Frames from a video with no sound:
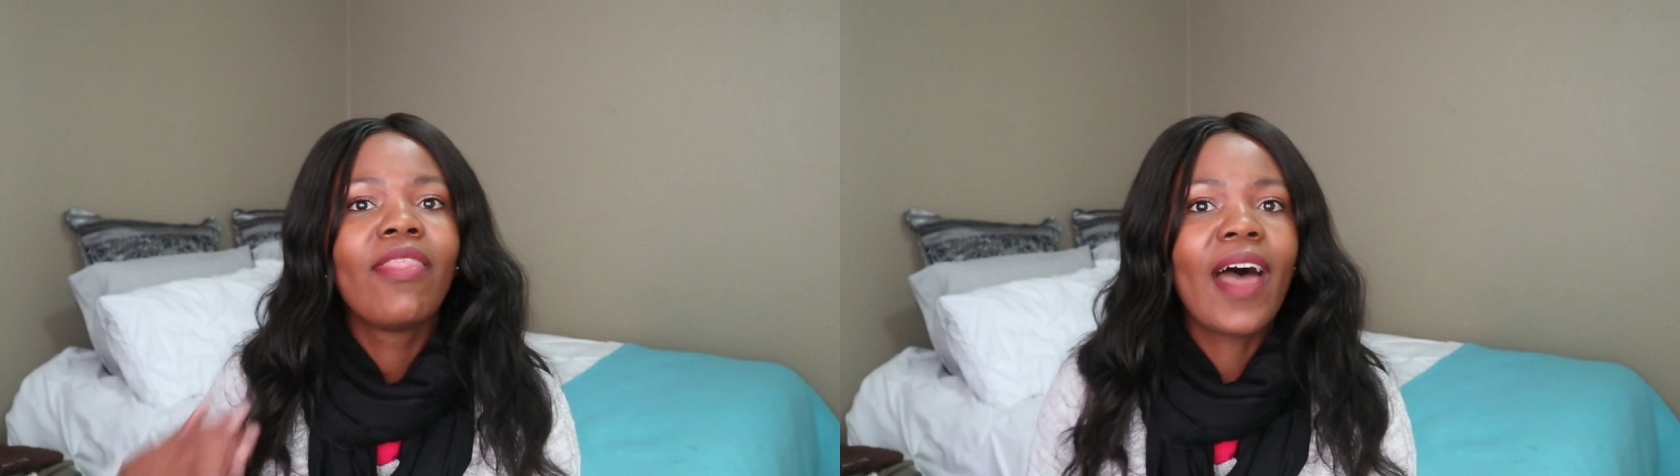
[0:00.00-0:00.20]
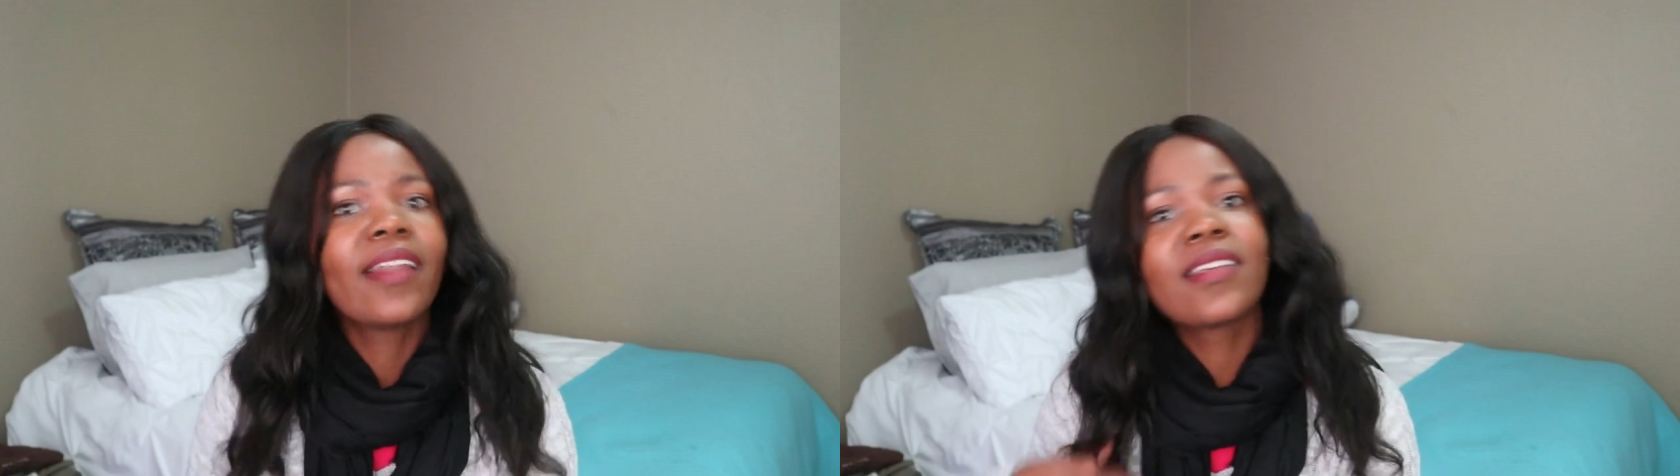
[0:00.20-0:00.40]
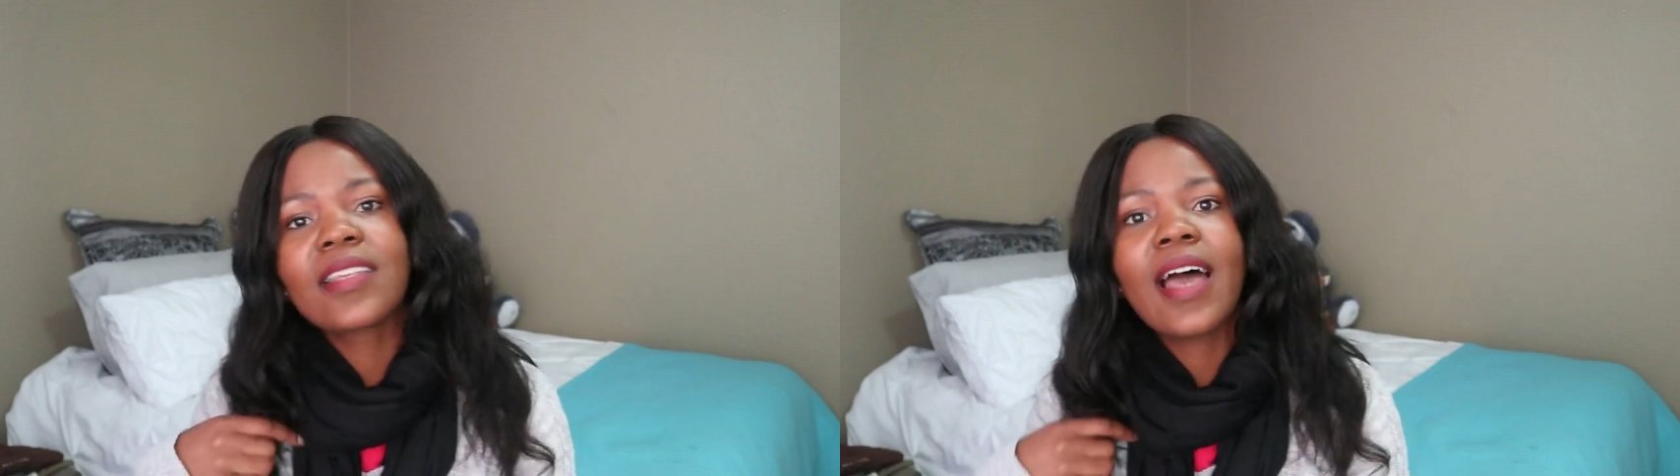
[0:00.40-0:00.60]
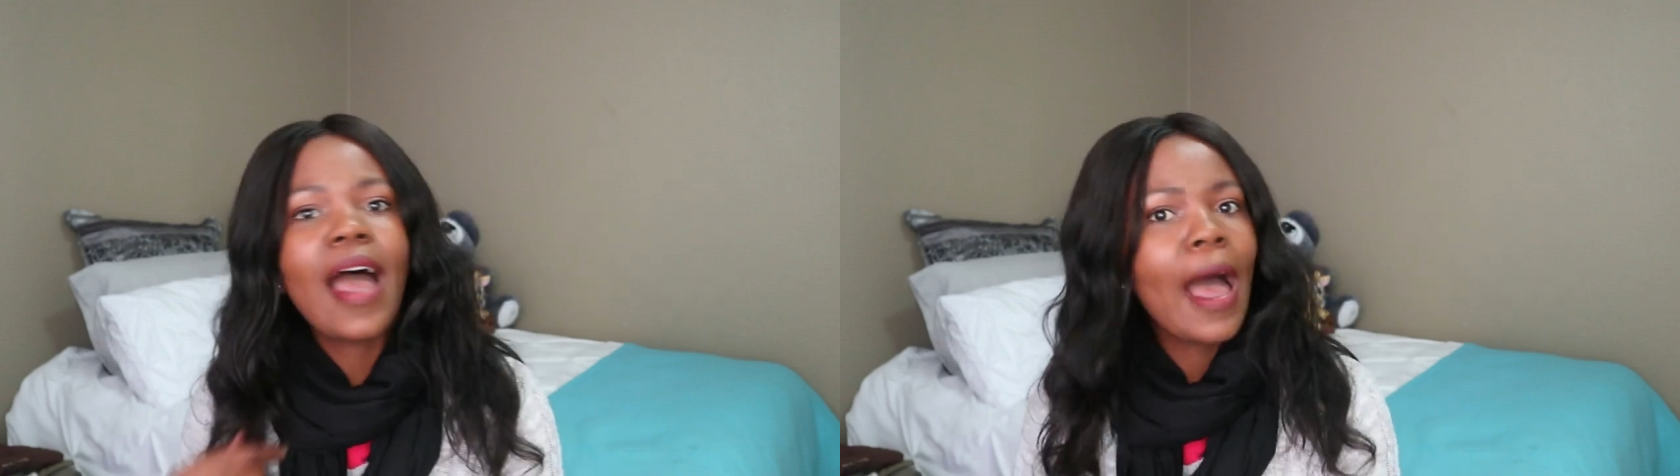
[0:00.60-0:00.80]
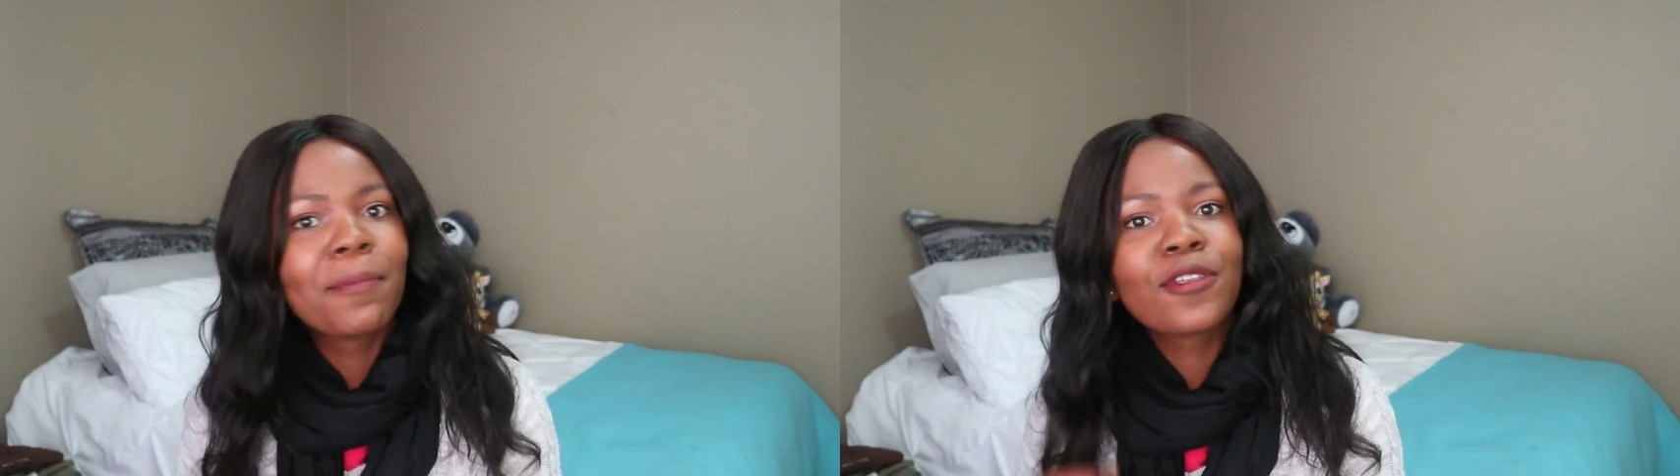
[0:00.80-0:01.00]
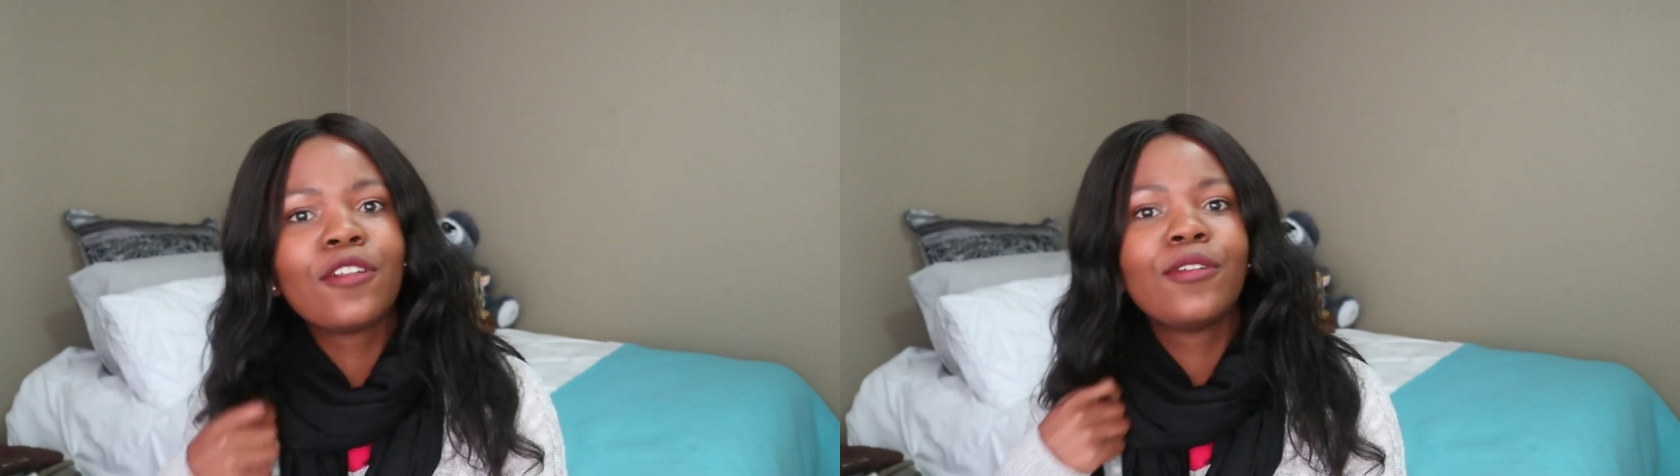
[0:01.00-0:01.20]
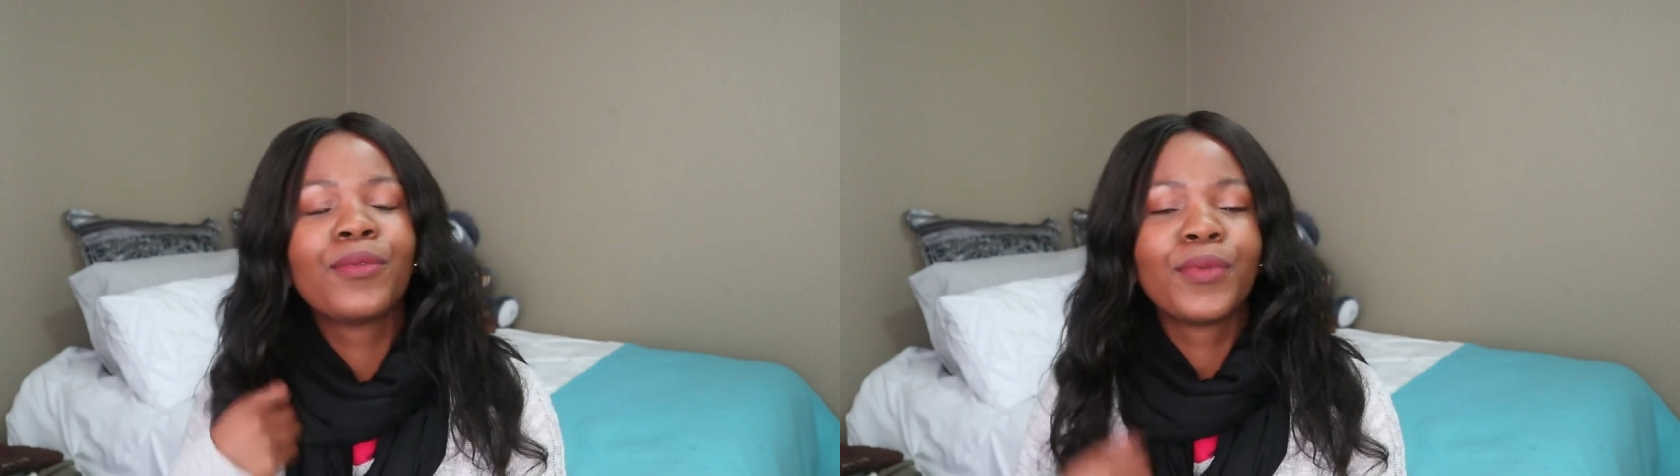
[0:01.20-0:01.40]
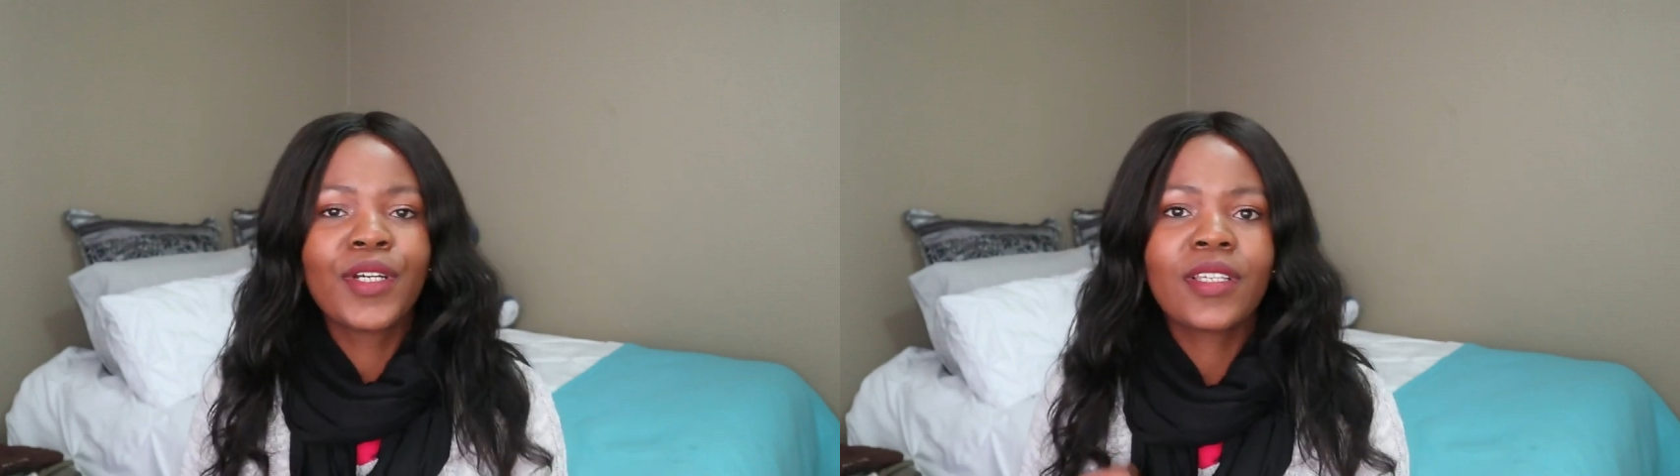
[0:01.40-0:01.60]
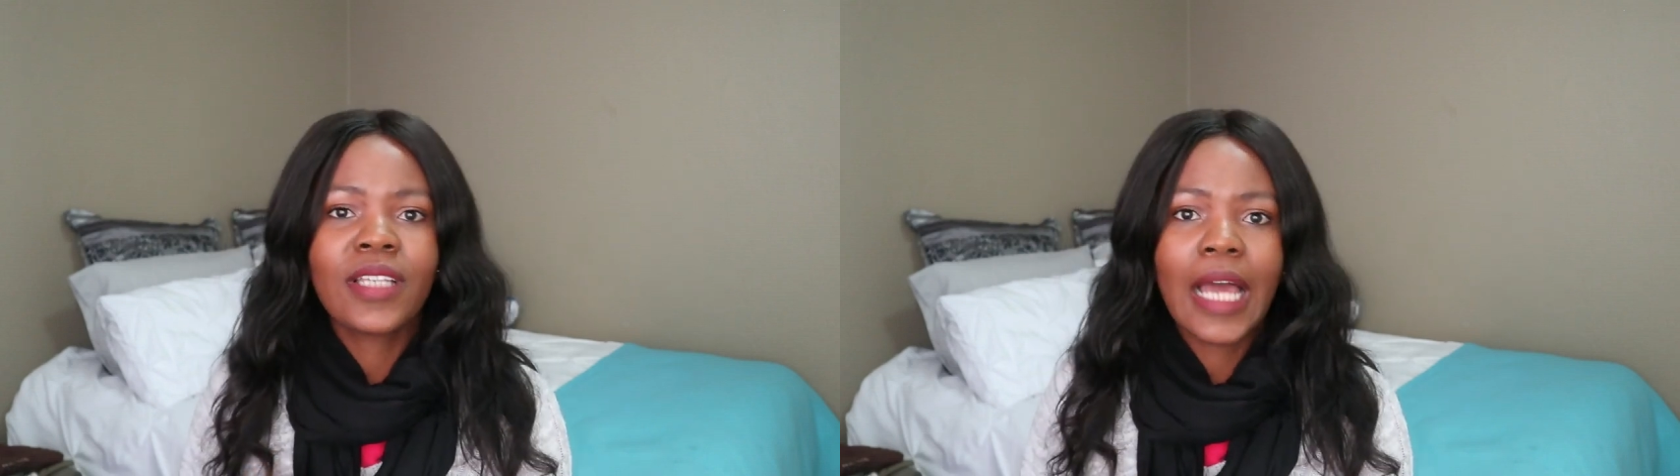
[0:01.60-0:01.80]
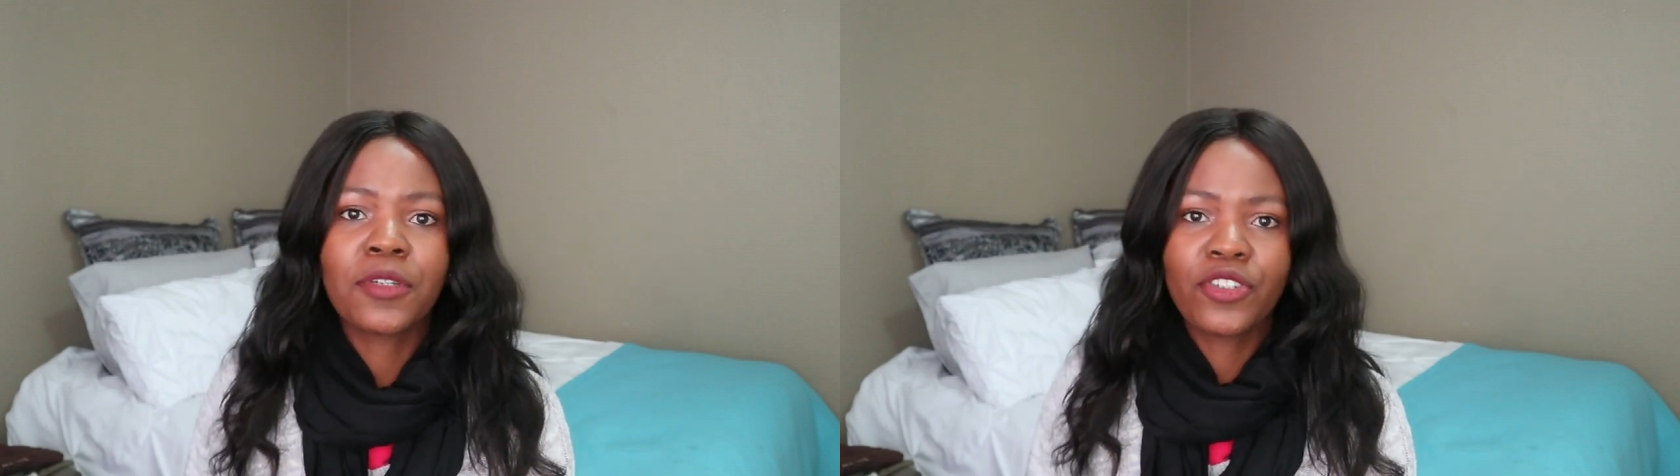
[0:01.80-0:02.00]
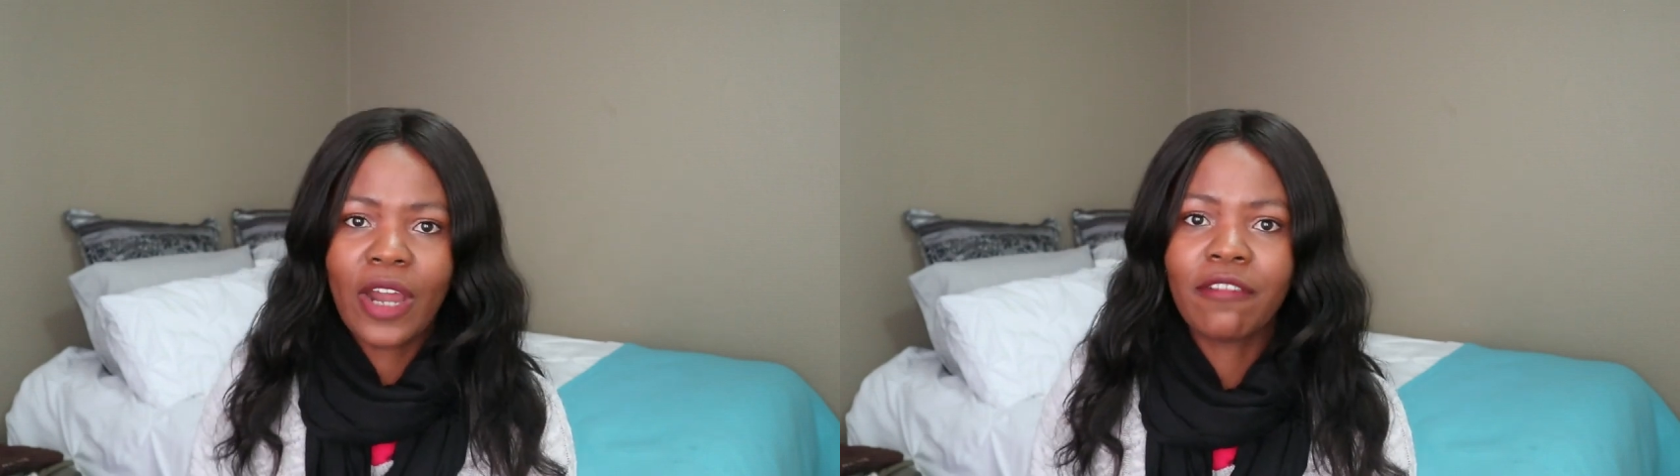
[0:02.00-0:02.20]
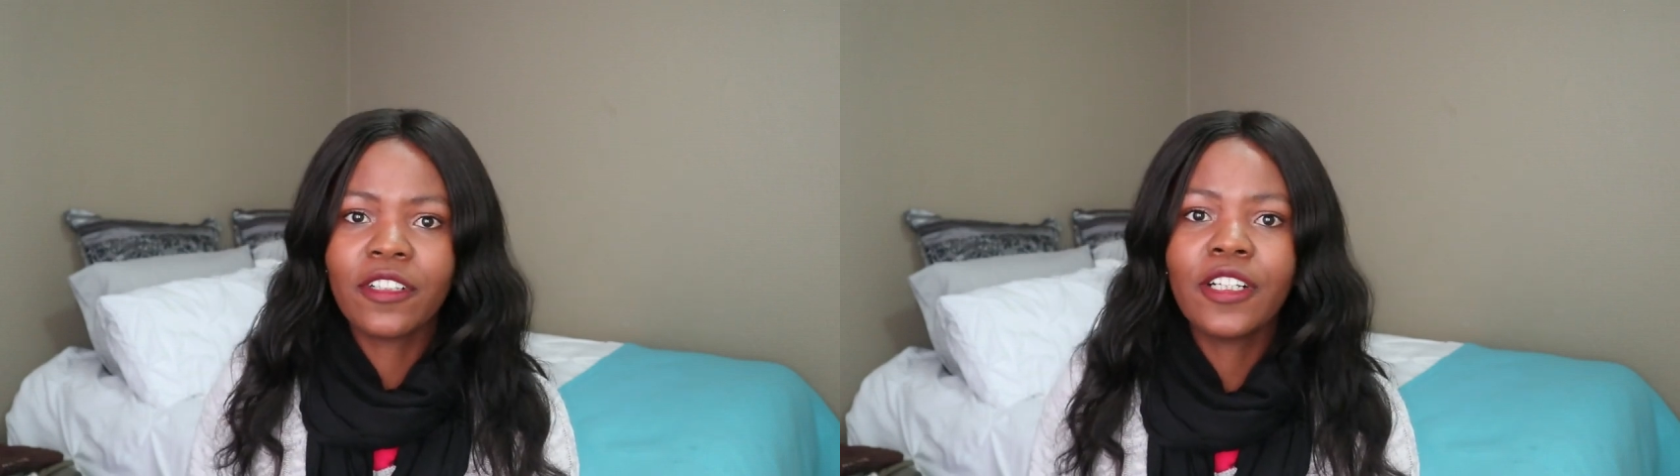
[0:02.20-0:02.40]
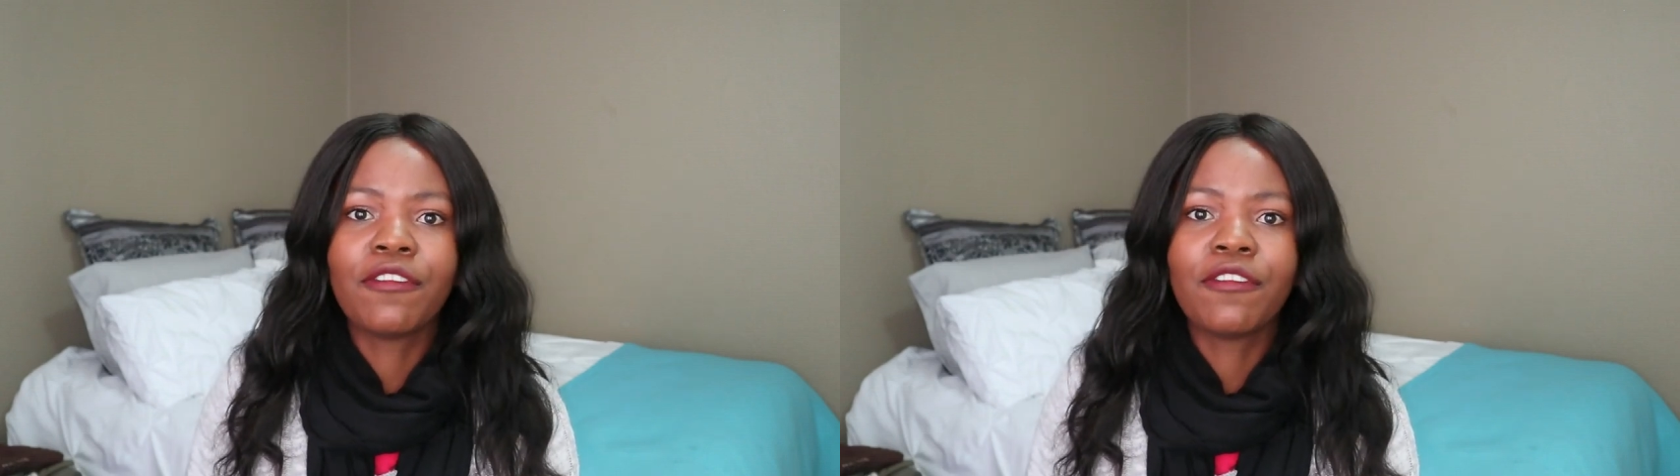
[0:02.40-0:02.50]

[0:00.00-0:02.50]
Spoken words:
That is the absolute worst time to travel